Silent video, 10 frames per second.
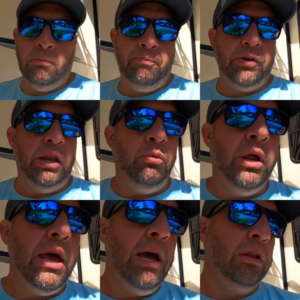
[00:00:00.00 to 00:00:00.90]
him, and he
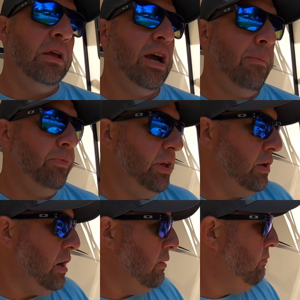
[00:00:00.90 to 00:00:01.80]
went ahead and kept
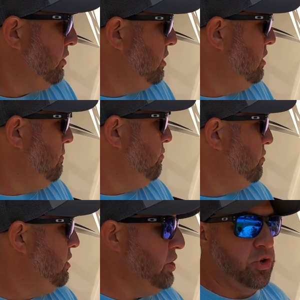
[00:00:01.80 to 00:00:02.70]
the
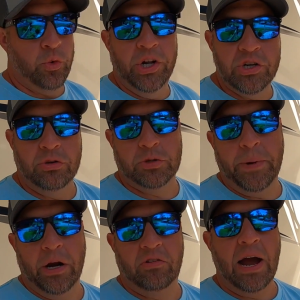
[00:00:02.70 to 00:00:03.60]
his original
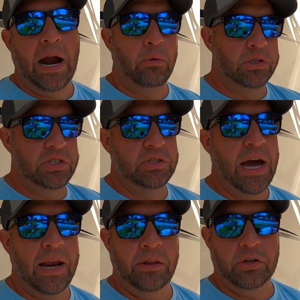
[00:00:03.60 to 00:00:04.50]
spare tire, which he's
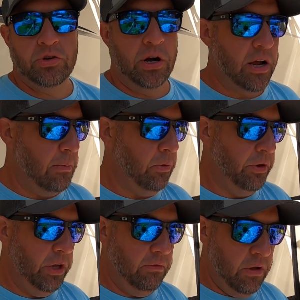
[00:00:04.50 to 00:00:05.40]
got in the truck, I
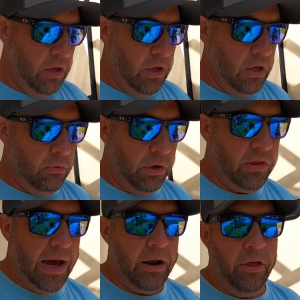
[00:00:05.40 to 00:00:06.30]
believe,
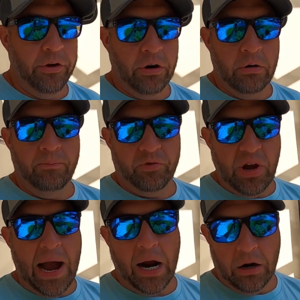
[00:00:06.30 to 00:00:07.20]
with that other
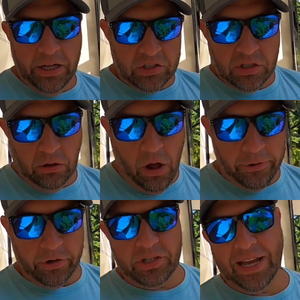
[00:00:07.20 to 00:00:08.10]
tire. It's still
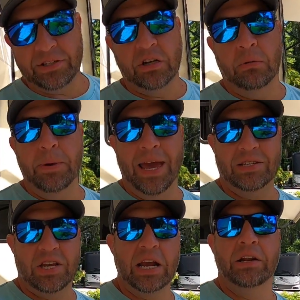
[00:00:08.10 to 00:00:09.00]
on there, so that's going to be a
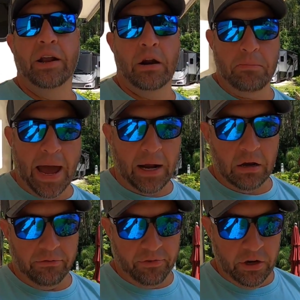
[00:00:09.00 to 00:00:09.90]
secondary
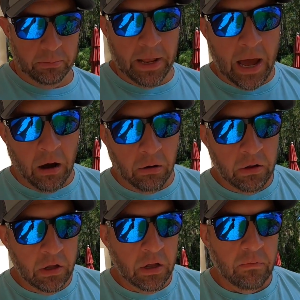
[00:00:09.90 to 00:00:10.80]
backup for him now
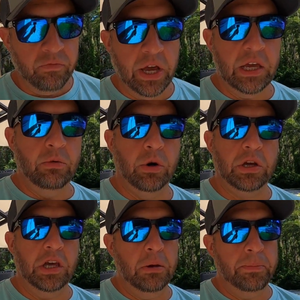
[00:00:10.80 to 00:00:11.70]
that he will
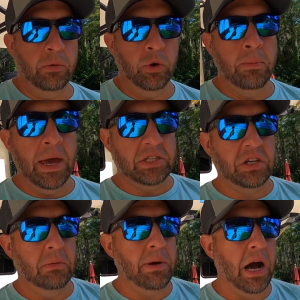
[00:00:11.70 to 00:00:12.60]
keep, and we may
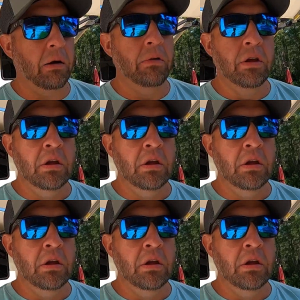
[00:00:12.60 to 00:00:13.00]
see about